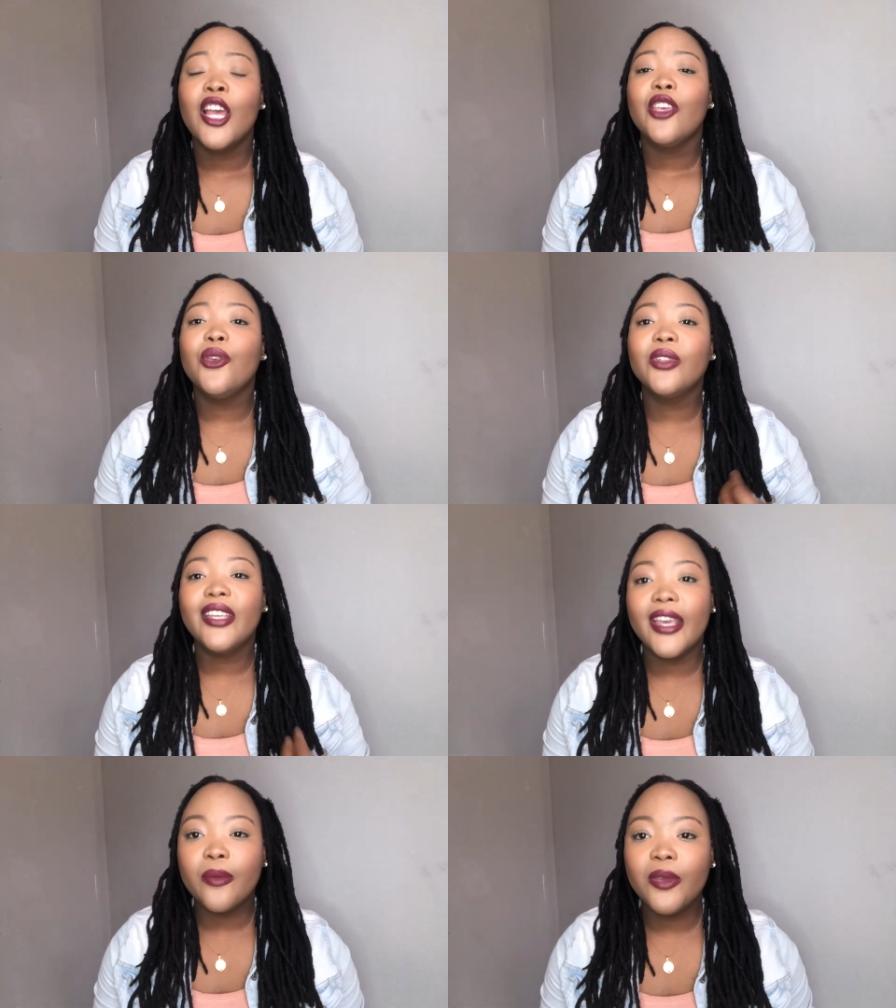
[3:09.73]
you'll
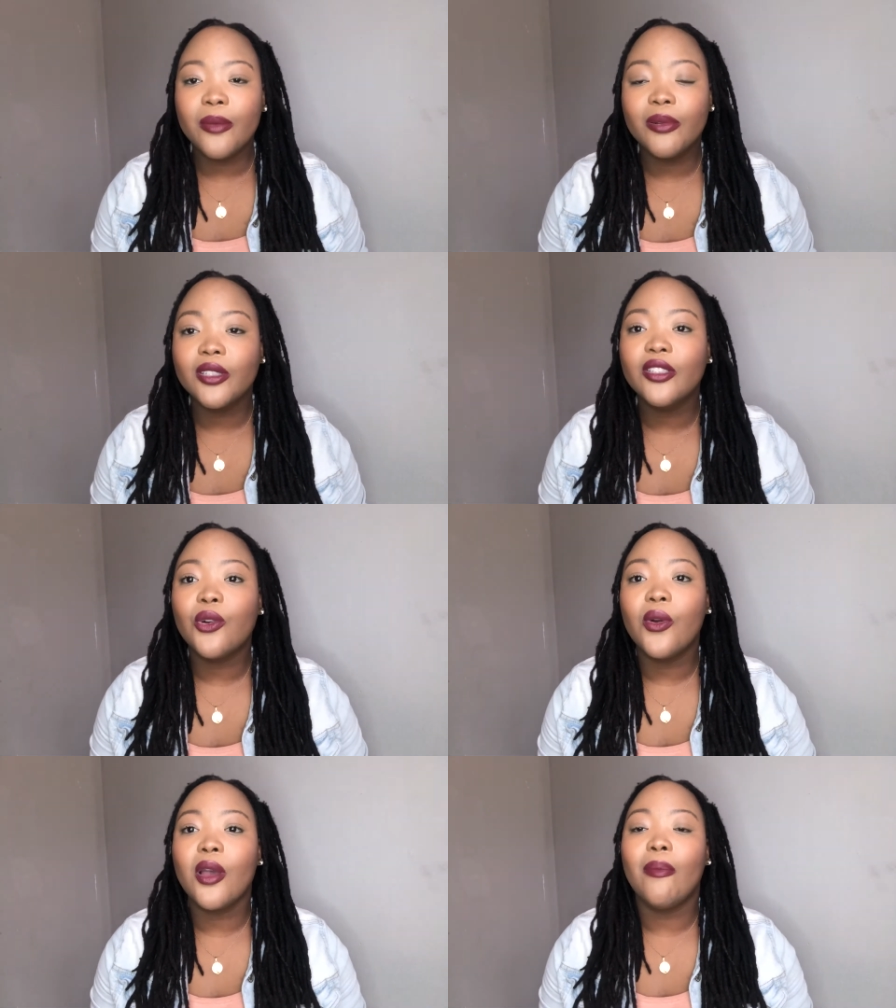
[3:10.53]
hear people
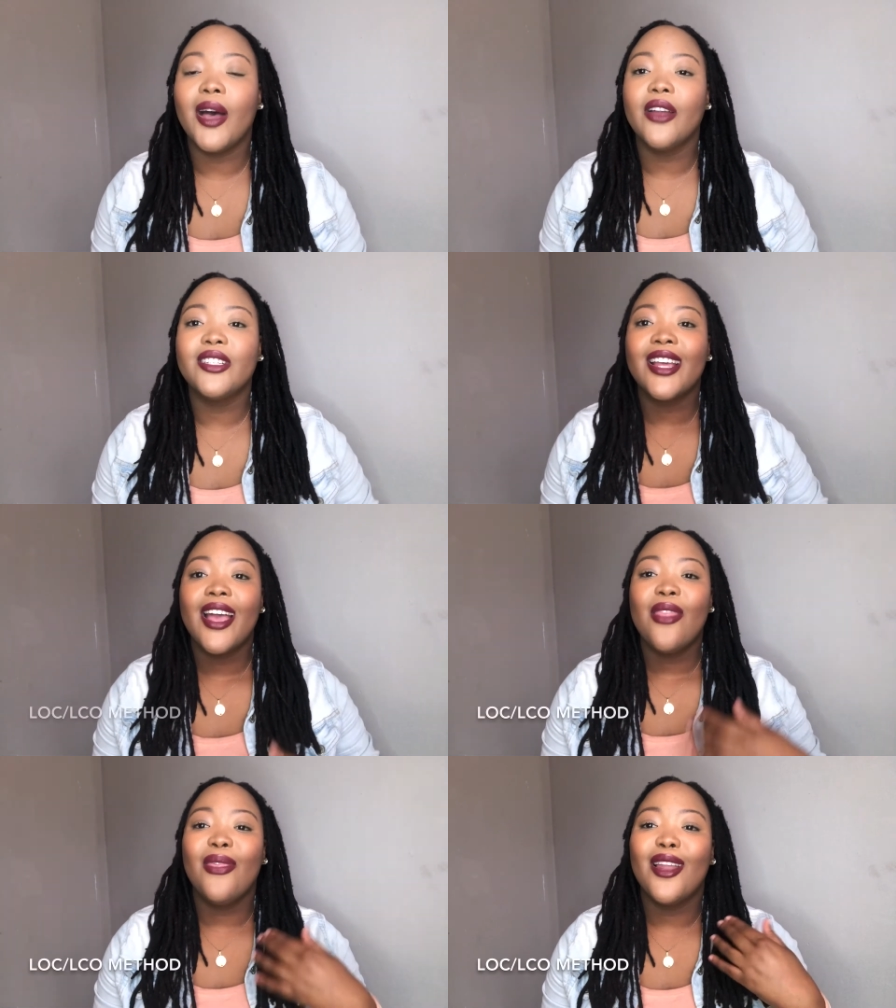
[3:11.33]
talk about
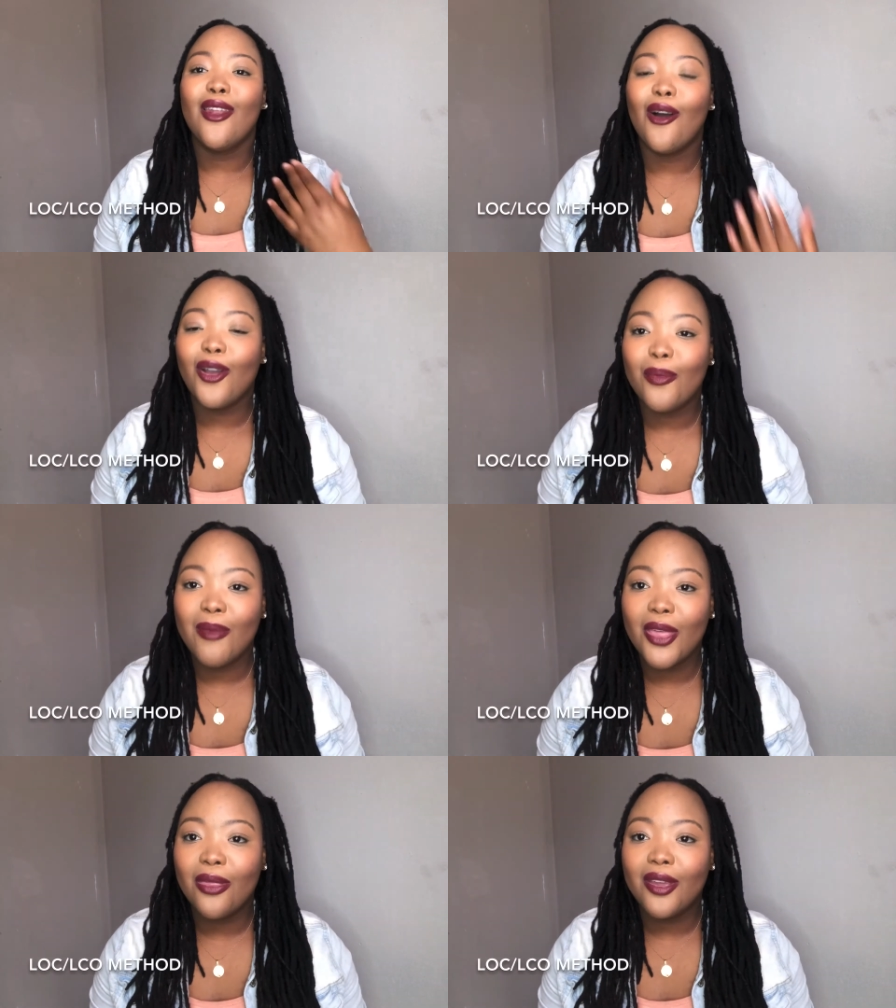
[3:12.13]
the lock
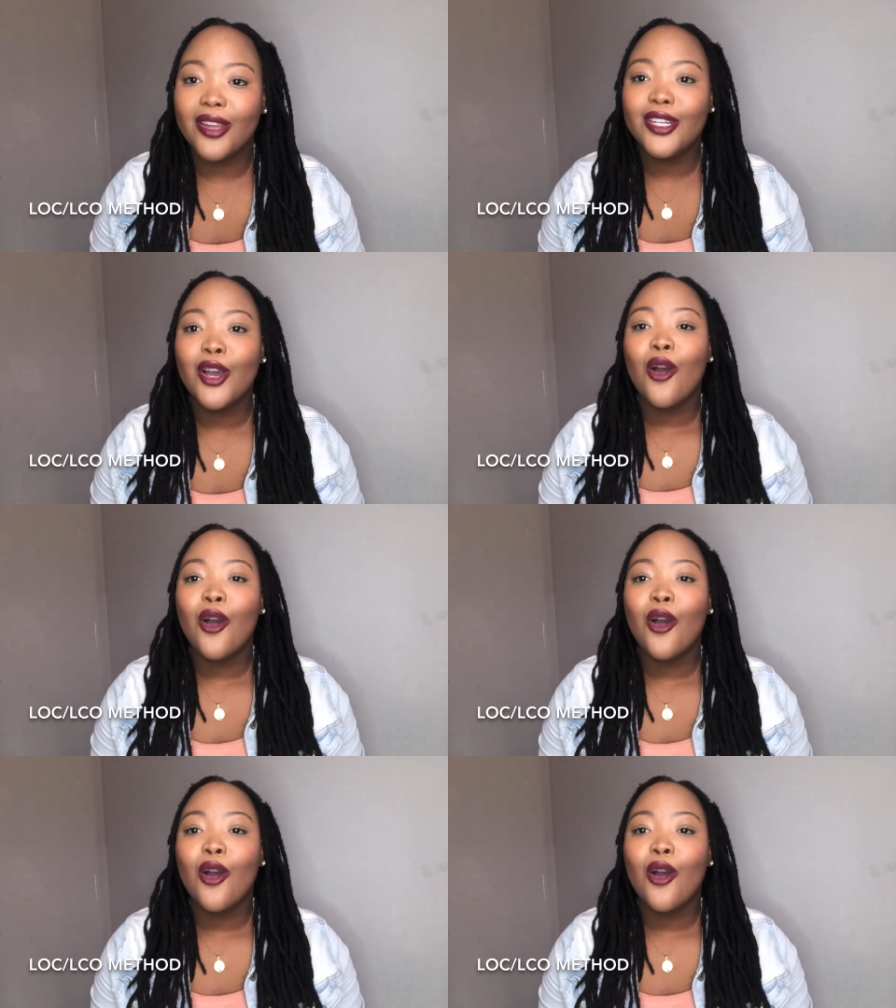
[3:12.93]
method